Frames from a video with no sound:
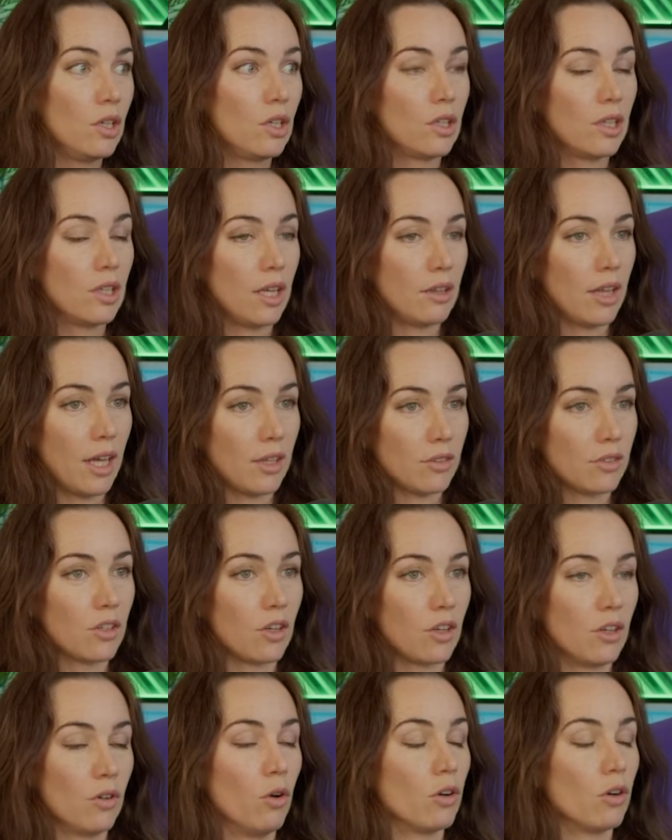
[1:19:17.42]
that's
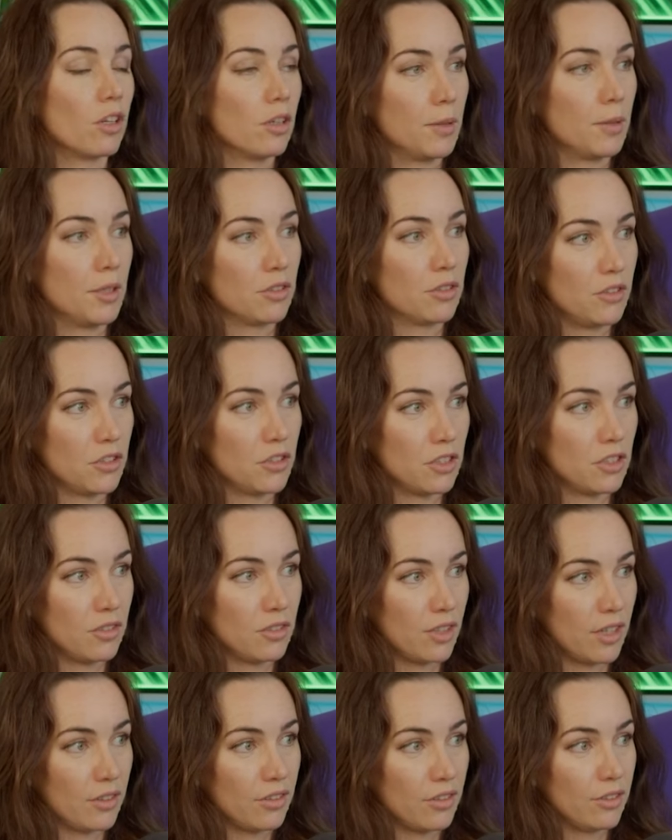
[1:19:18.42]
not going to be a sufficient
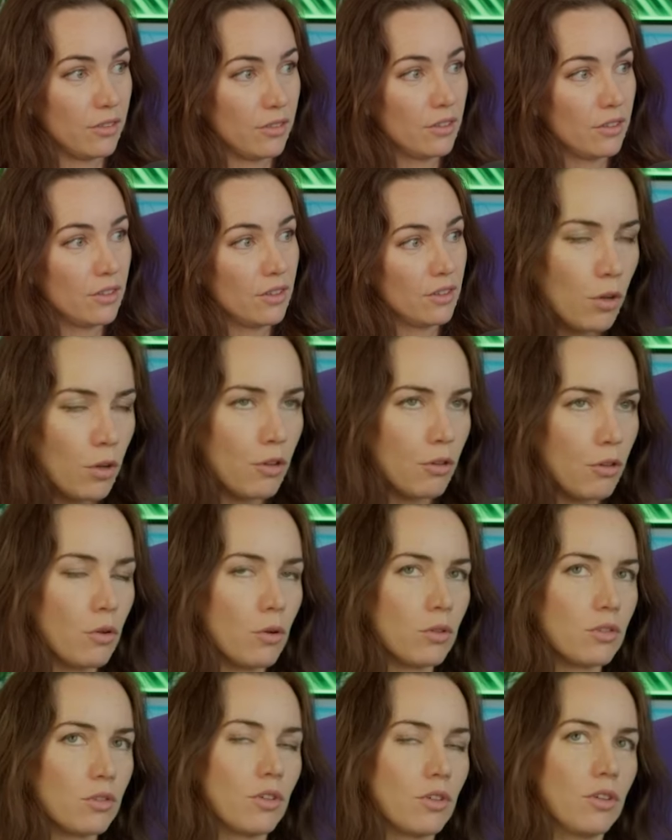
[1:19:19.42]
incentive. What are your
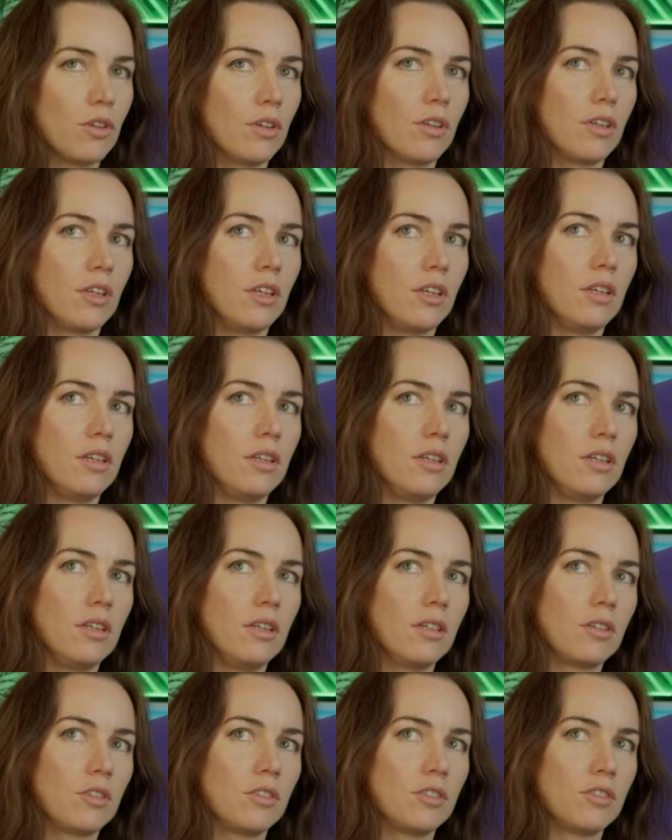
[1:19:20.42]
thoughts on the,
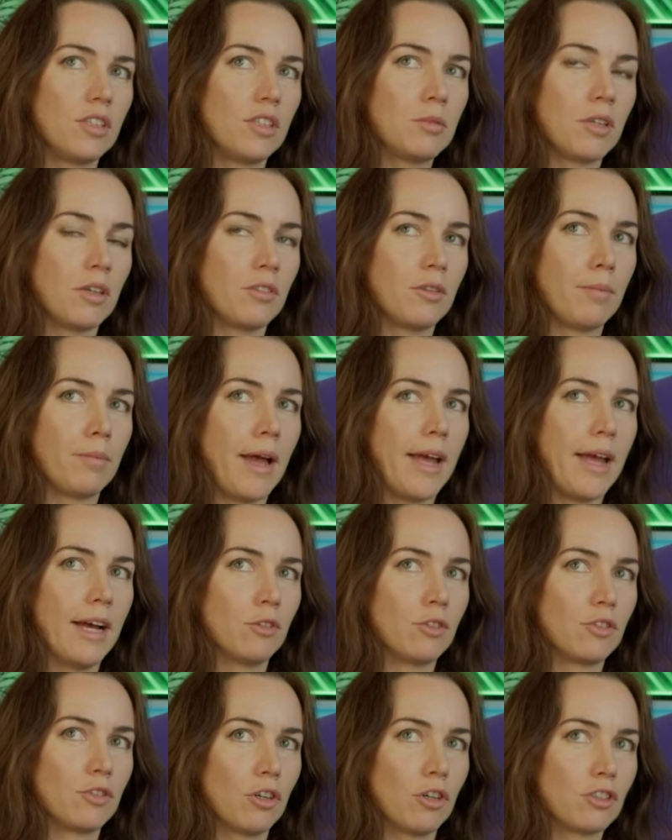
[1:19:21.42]
because it seems like the
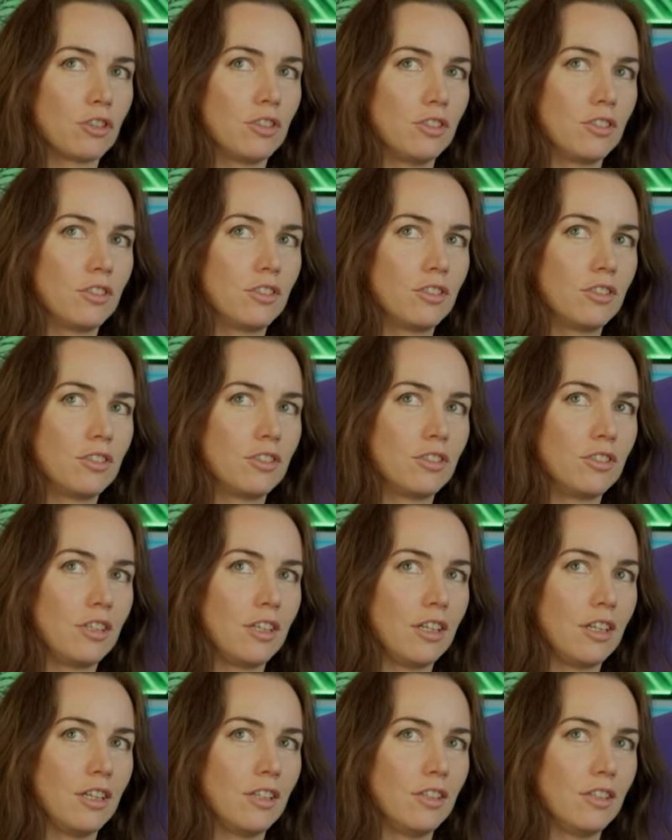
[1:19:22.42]
payout structures
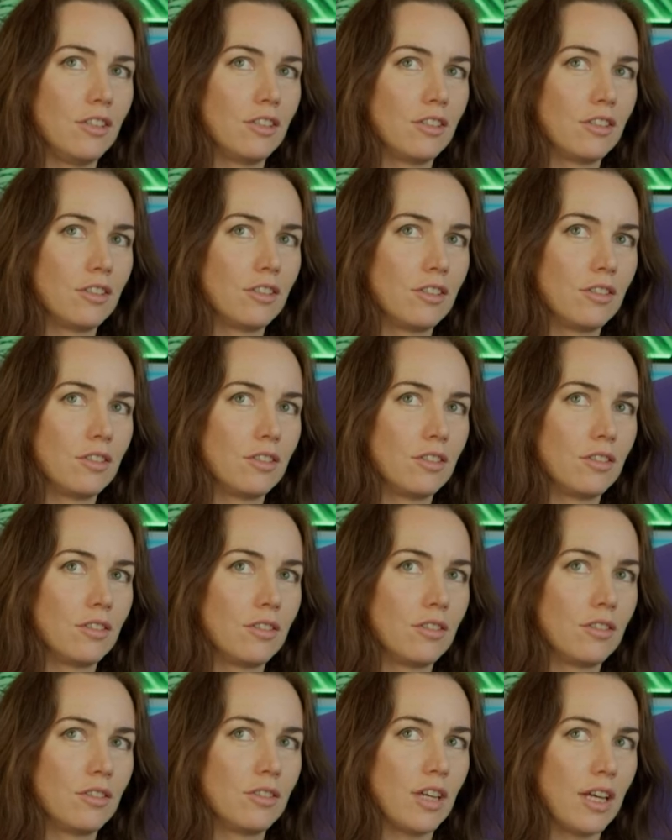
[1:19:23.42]
in
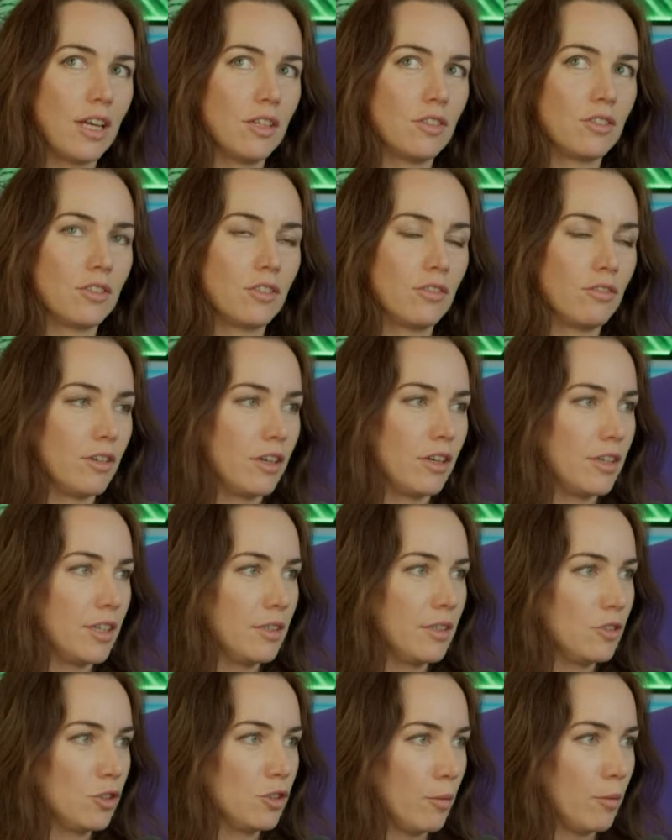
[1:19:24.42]
tennis are
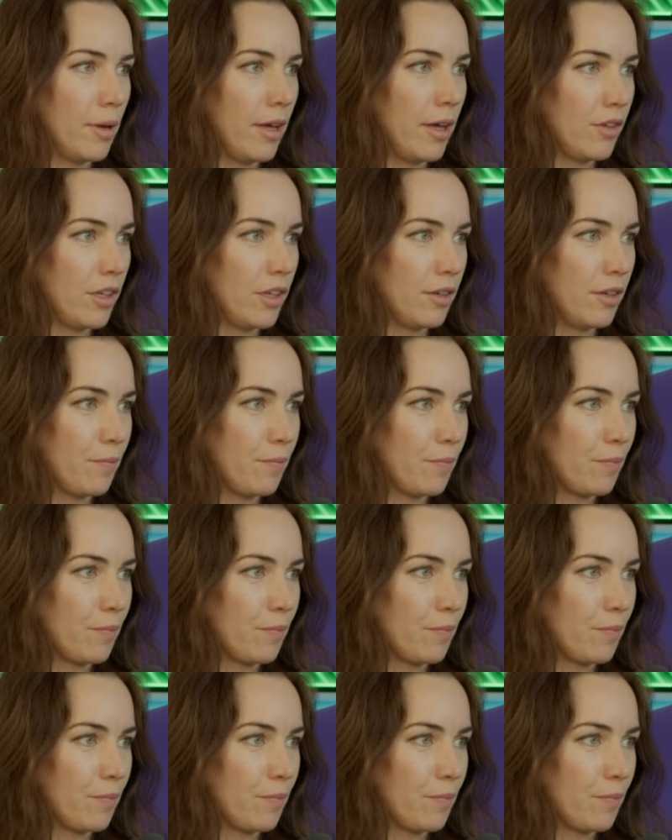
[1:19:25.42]
very top heavy.